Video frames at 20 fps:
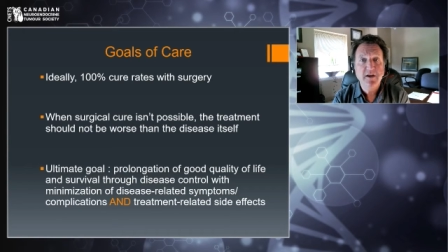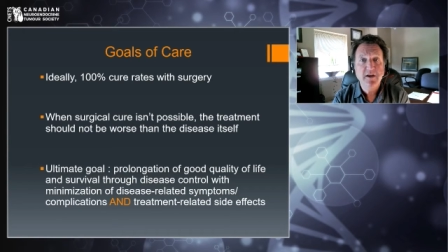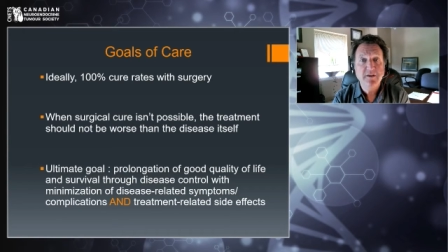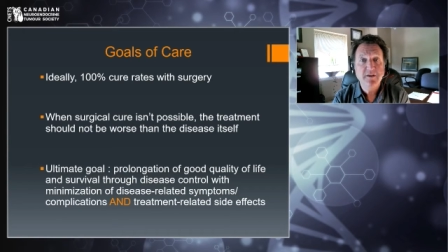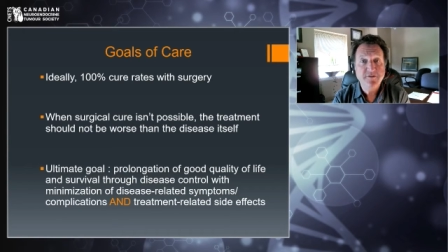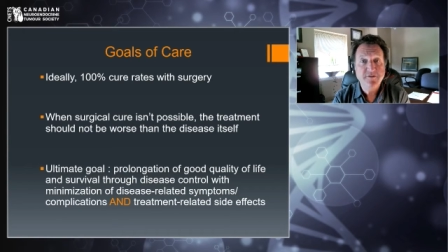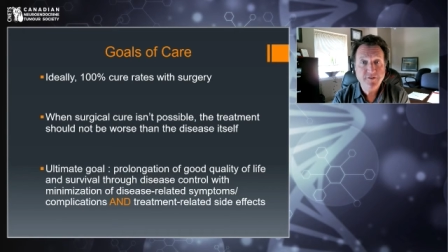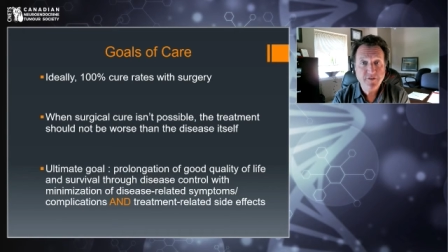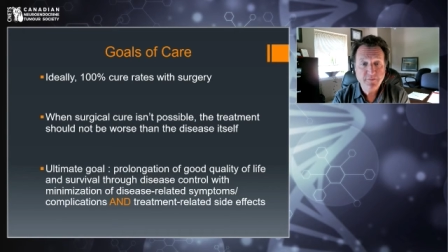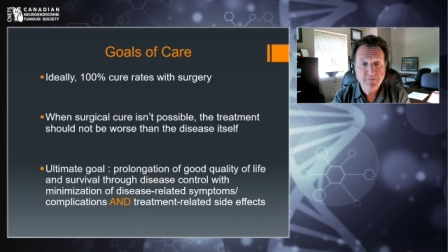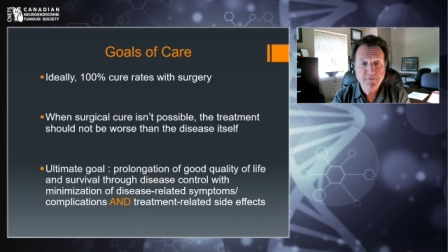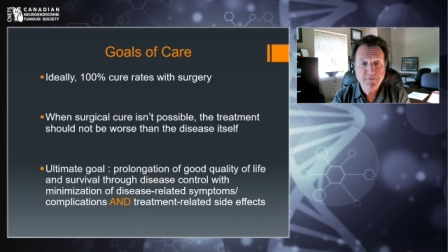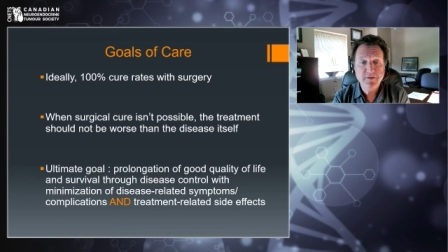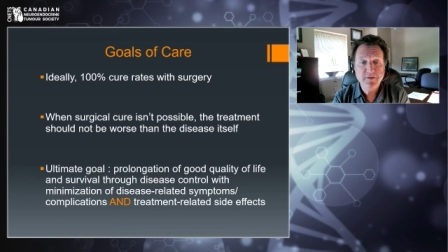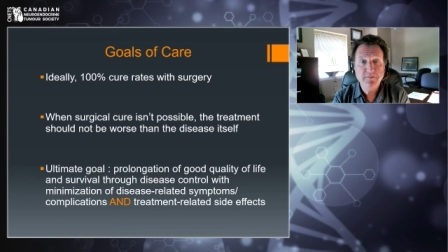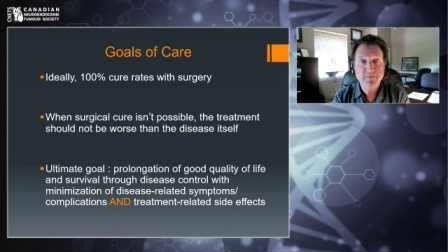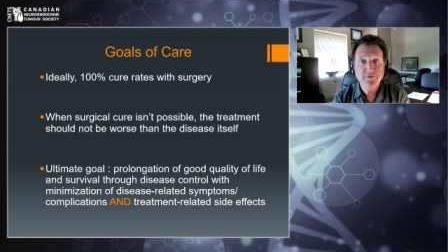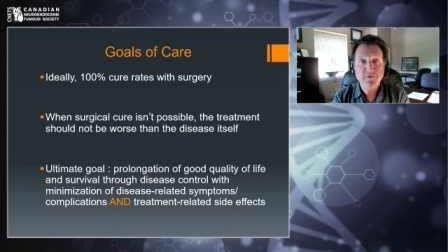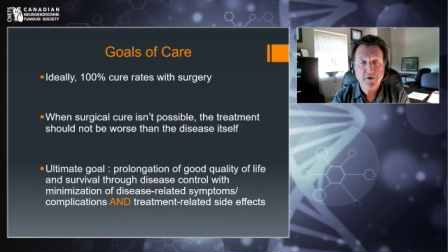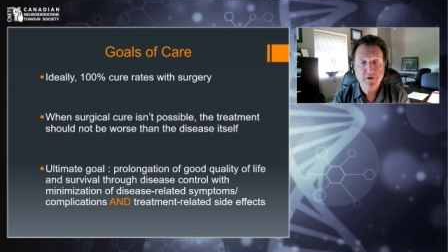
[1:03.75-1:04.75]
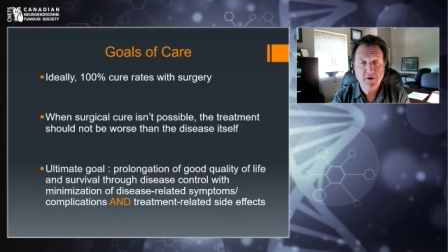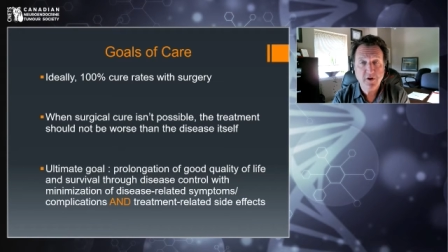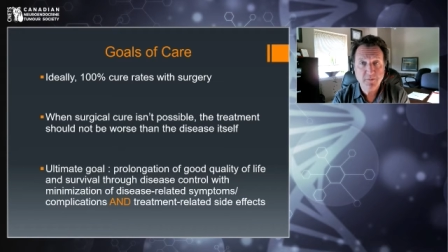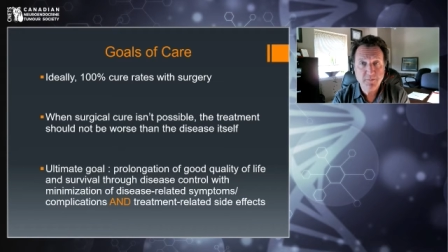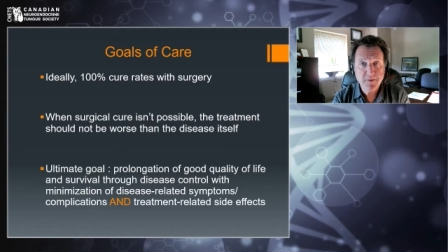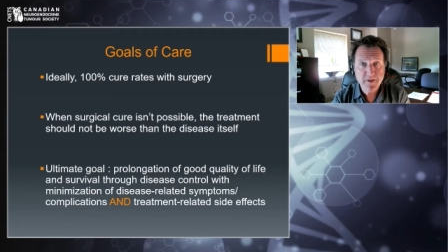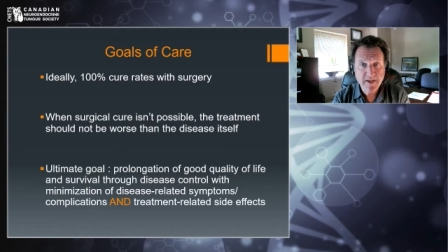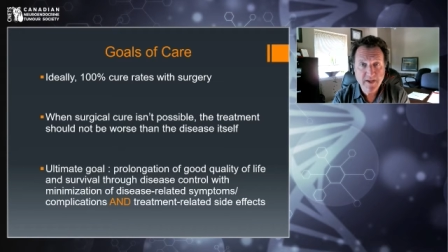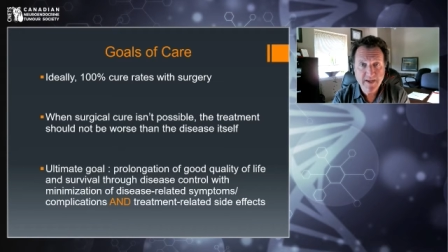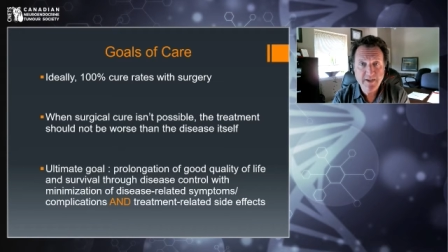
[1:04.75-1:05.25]
symptoms or
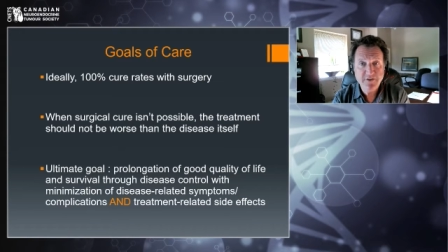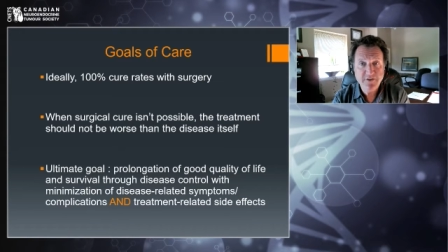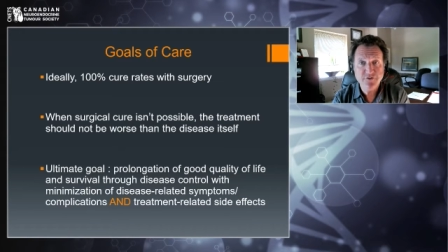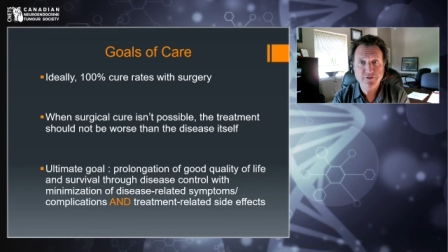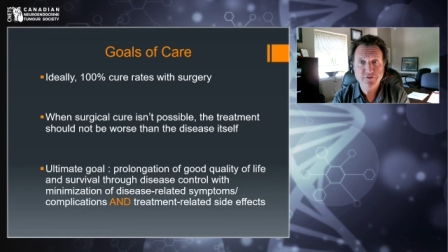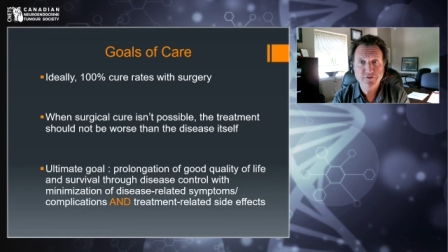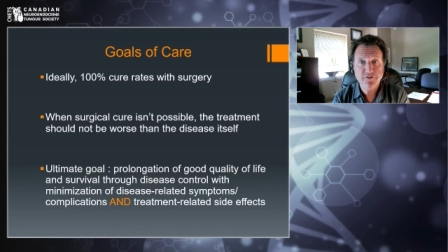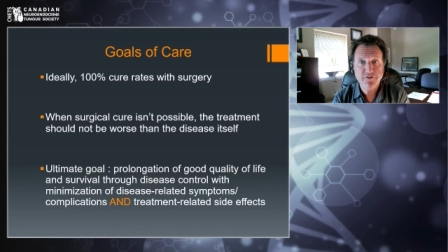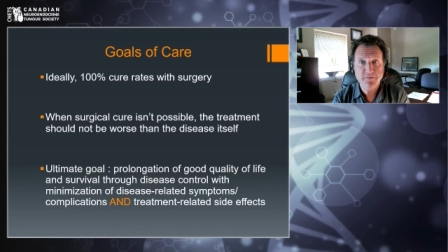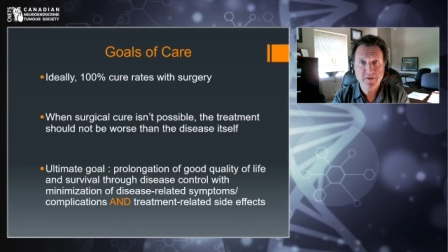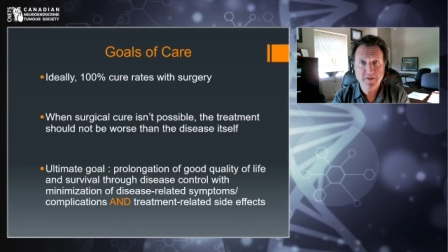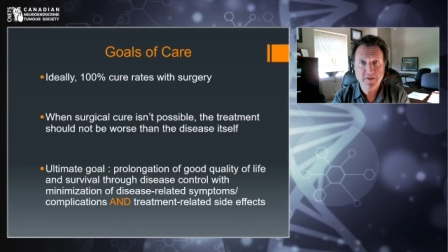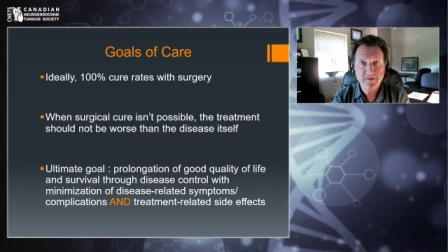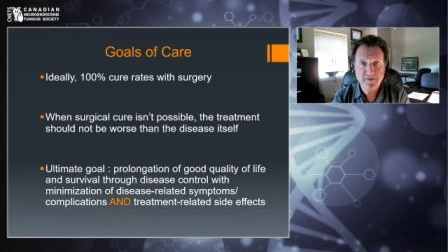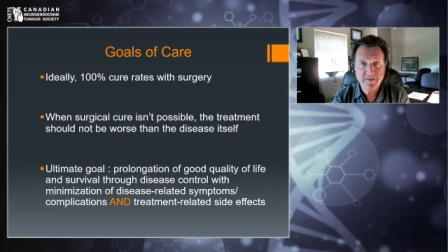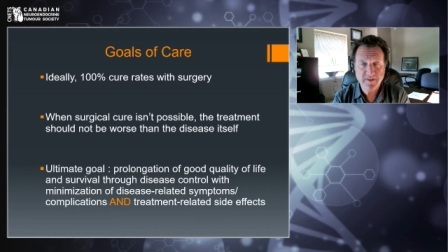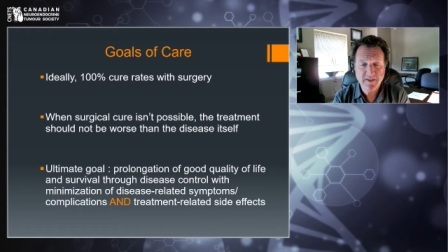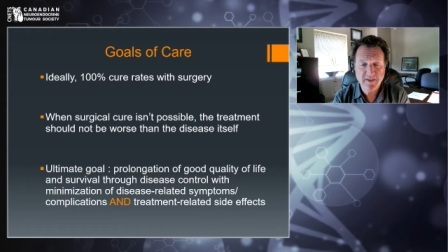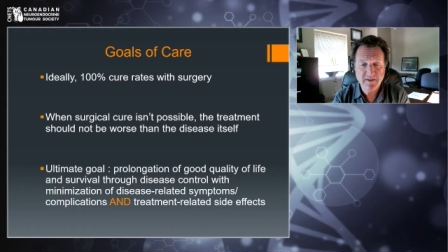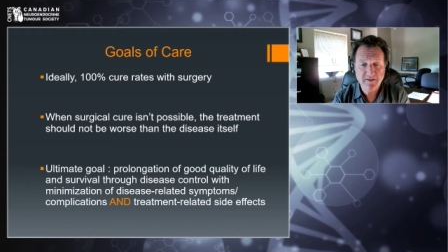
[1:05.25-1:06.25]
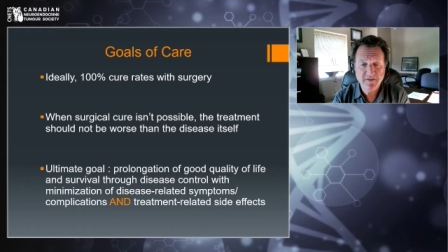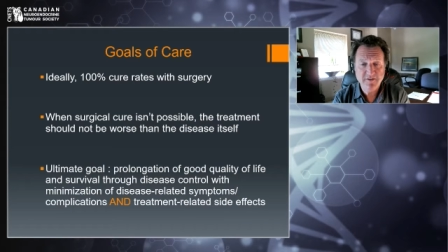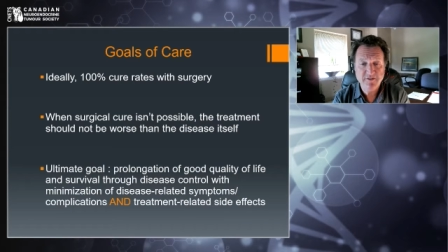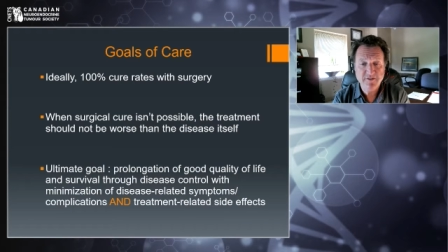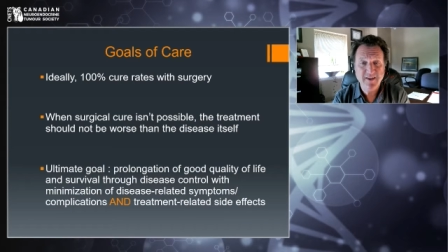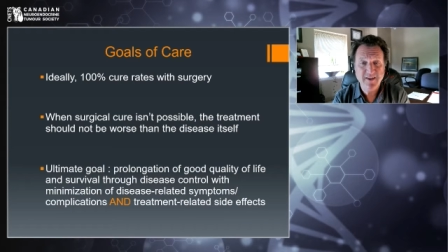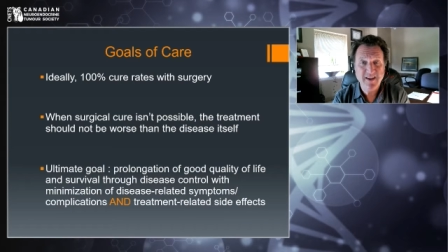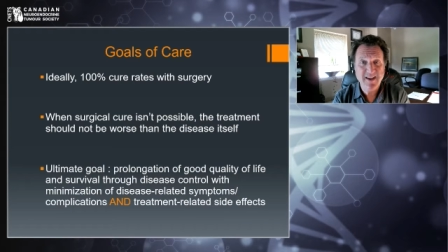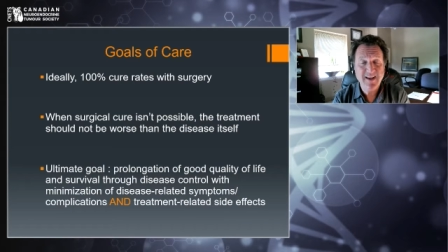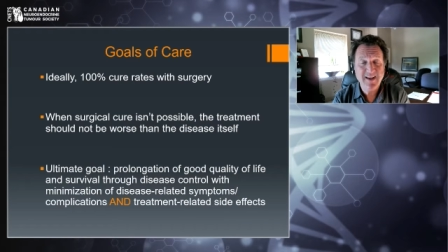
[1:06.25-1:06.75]
complications from the disease,